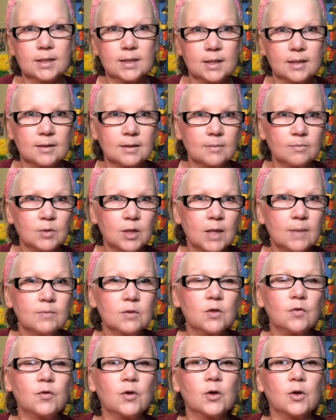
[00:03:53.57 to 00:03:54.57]
Like, sometimes
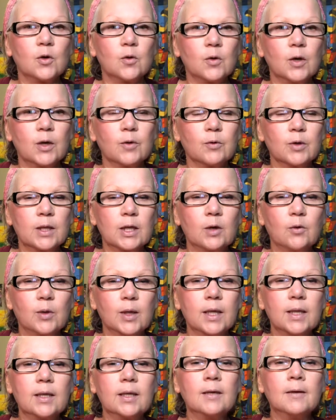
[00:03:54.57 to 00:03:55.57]
if you're going really
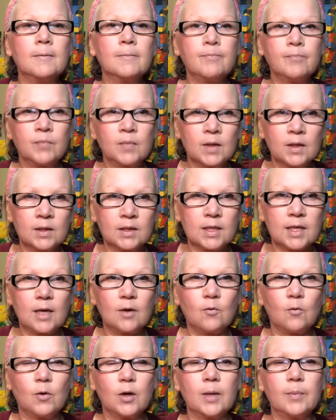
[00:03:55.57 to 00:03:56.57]
quickly, take
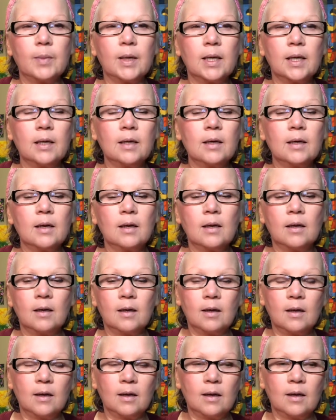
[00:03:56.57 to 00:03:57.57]
1 minute
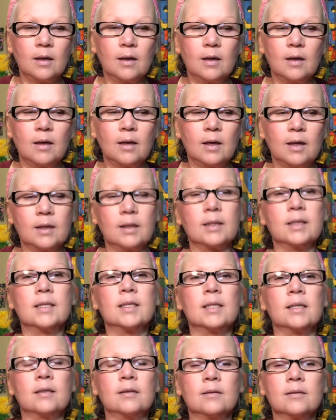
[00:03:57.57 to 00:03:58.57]
and
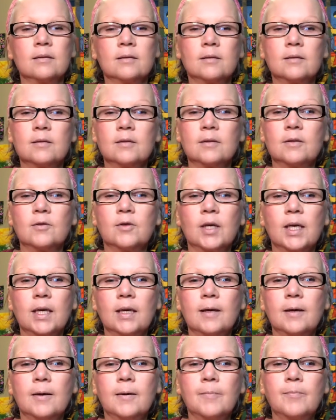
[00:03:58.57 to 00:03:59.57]
listen. Okay,
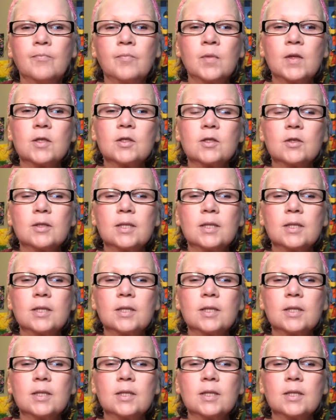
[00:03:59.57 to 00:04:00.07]
so